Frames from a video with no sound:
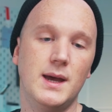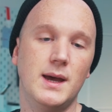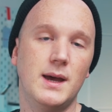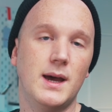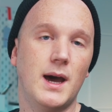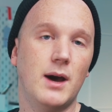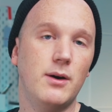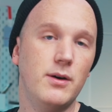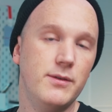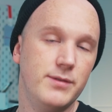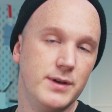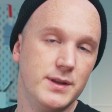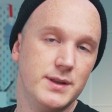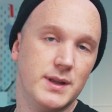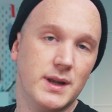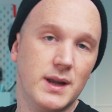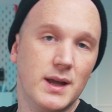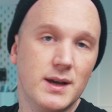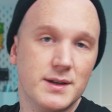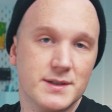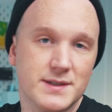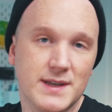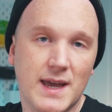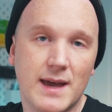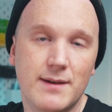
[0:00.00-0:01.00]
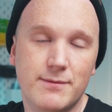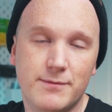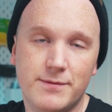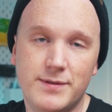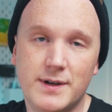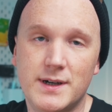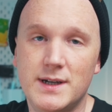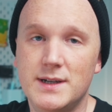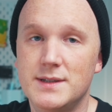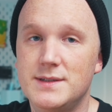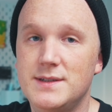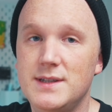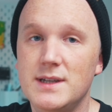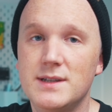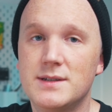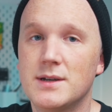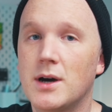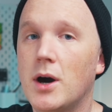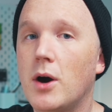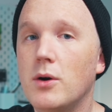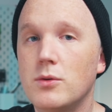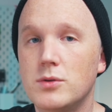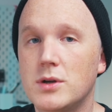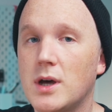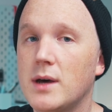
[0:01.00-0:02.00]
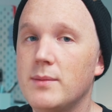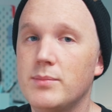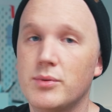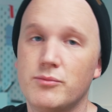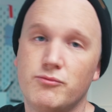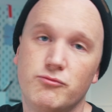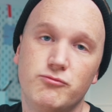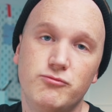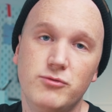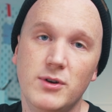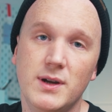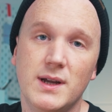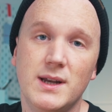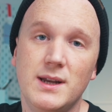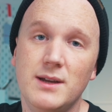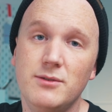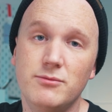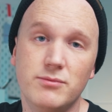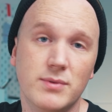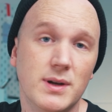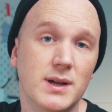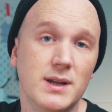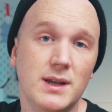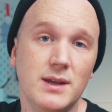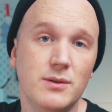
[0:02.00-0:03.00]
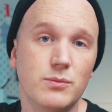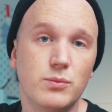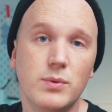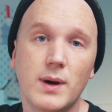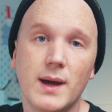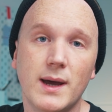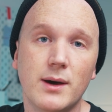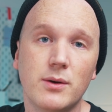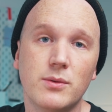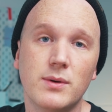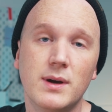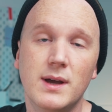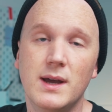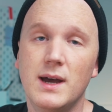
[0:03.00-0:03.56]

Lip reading: However, the last Campfire did hold up really well,